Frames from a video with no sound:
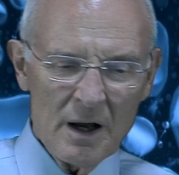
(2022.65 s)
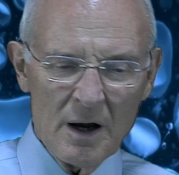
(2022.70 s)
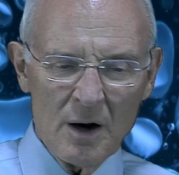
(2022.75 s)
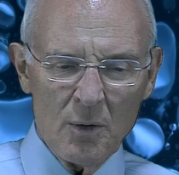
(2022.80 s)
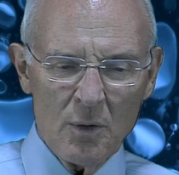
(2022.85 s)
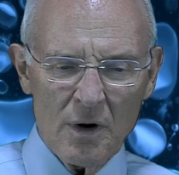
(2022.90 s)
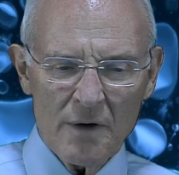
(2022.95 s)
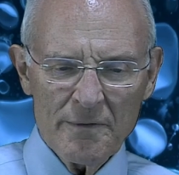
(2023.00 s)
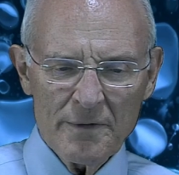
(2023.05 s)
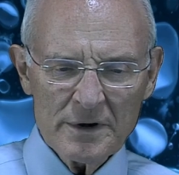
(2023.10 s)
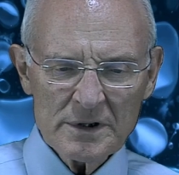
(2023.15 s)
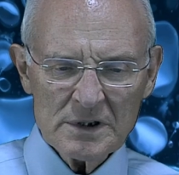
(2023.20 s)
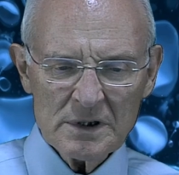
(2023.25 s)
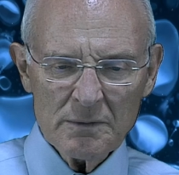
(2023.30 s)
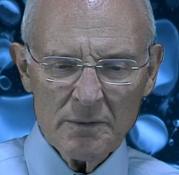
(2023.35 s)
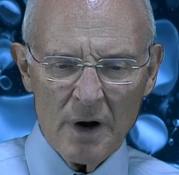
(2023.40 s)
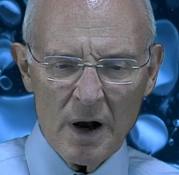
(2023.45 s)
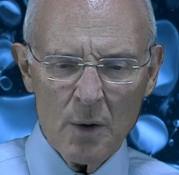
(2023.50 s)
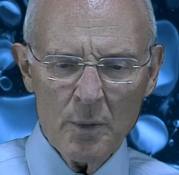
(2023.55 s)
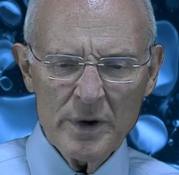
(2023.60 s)
Well, first of
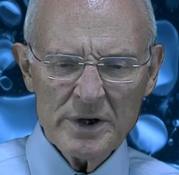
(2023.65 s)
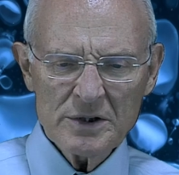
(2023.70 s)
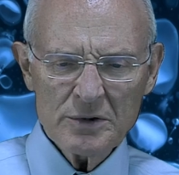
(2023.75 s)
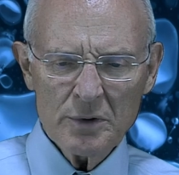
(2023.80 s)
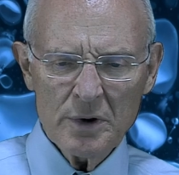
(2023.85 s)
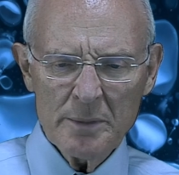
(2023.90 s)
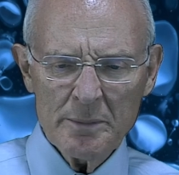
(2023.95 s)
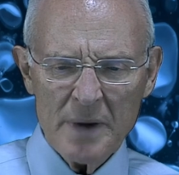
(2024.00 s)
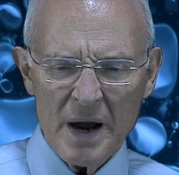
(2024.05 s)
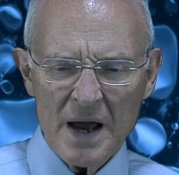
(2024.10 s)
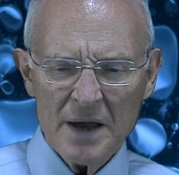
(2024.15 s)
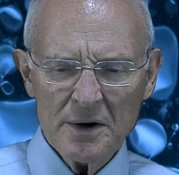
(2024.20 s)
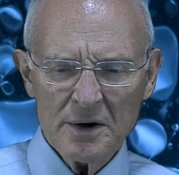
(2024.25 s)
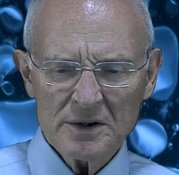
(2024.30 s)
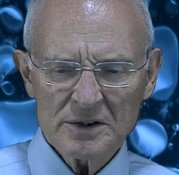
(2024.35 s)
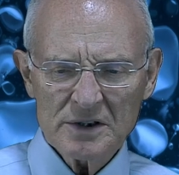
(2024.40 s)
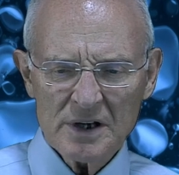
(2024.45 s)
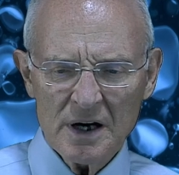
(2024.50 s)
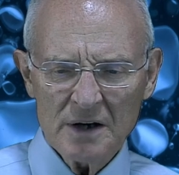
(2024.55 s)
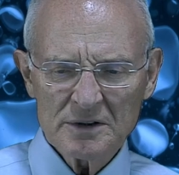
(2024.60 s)
all, we should remind
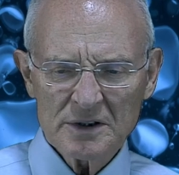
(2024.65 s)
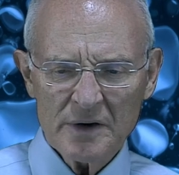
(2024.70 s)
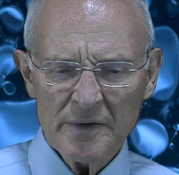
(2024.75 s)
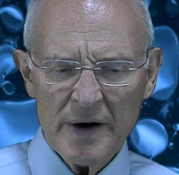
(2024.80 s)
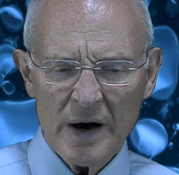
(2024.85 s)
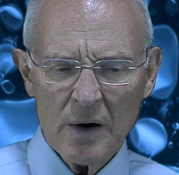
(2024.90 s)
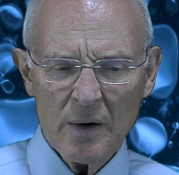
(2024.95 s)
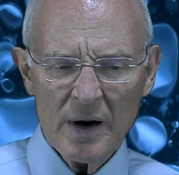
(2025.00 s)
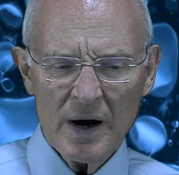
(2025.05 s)
ourselves of how